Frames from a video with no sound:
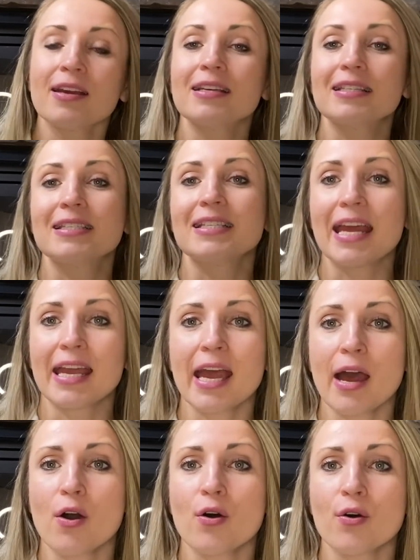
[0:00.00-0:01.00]
staying
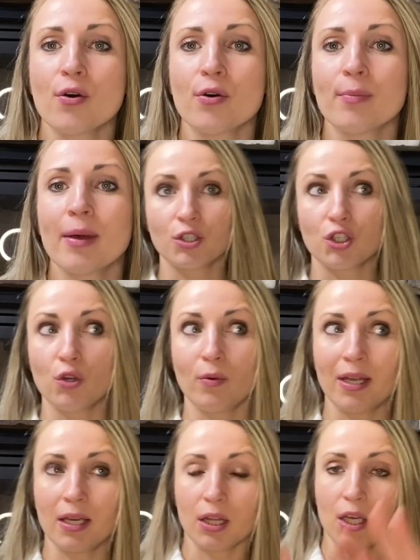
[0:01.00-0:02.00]
at home,
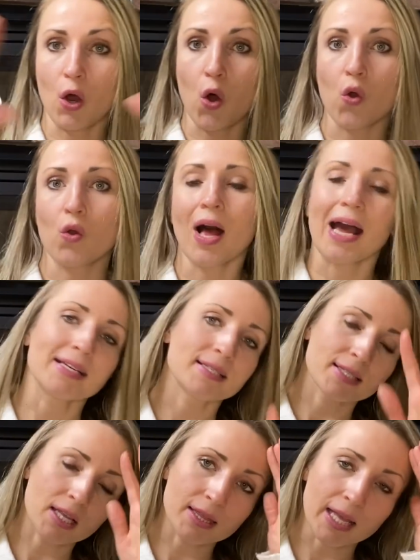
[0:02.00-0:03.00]
doing the whole
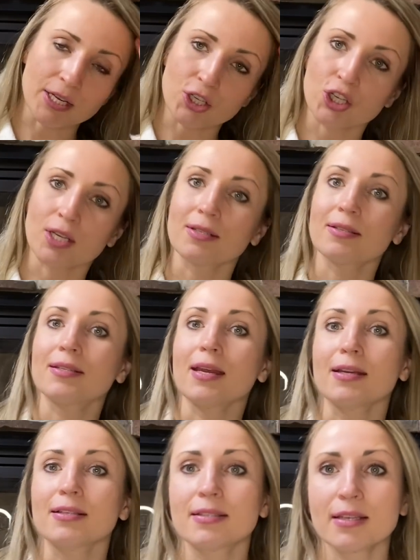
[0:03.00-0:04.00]
isolation,
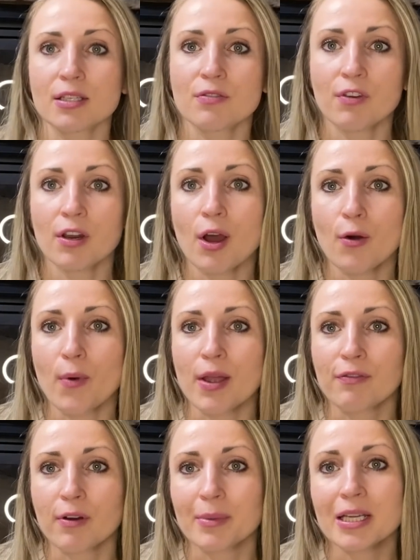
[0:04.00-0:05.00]
staying 6 feet away
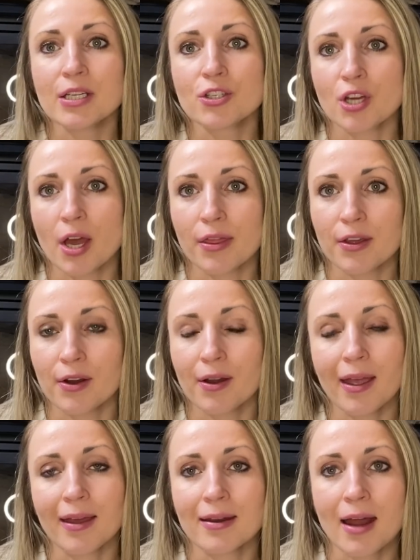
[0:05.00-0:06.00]
from each other
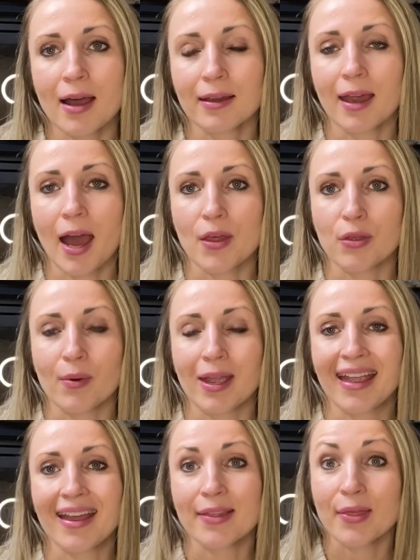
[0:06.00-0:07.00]
and not
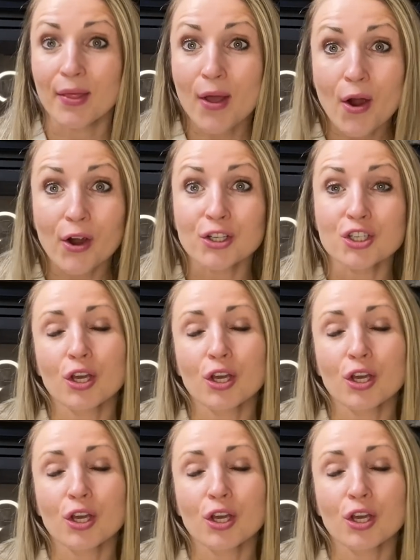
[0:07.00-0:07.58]
gathering in large